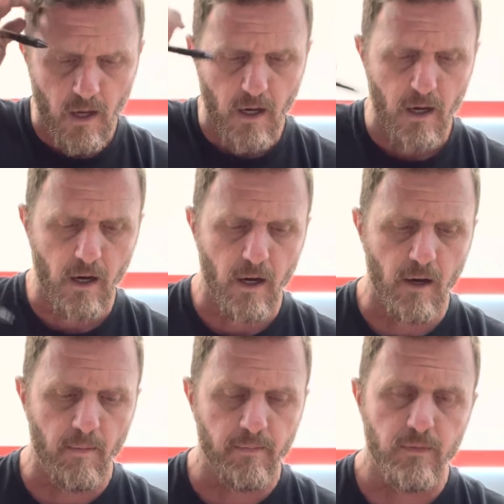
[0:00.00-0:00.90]

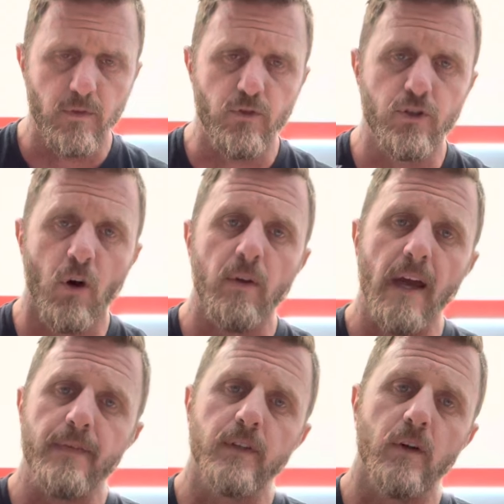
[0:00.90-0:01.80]
You don't
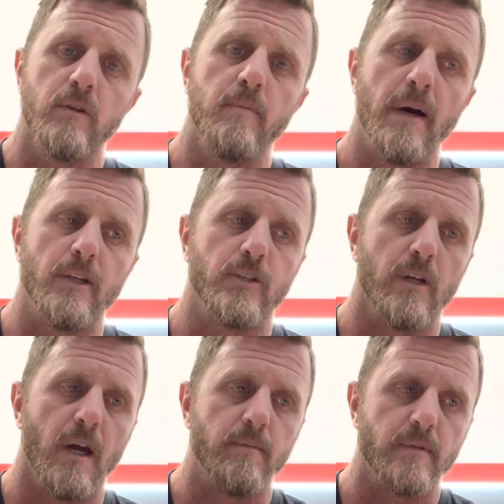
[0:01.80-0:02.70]
have to go to a body
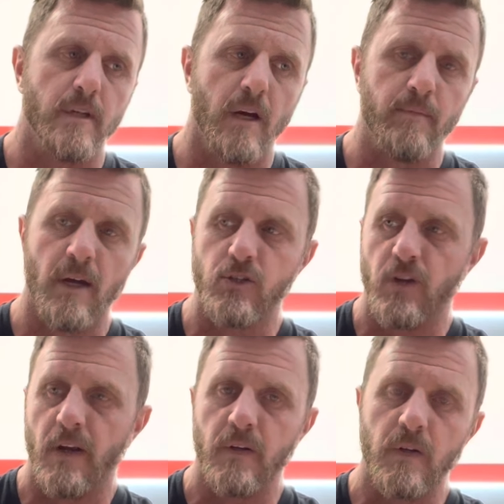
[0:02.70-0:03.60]
shop. Now, I'm not
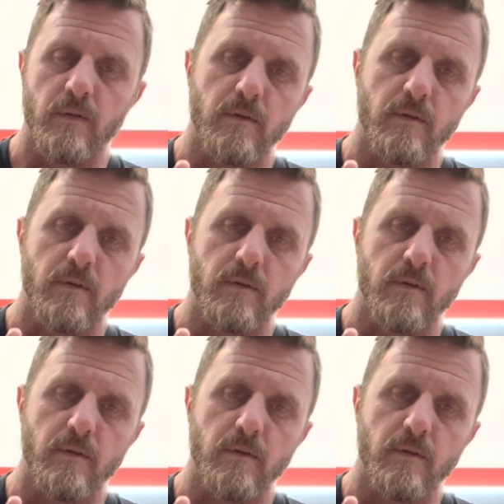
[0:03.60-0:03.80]
trying to,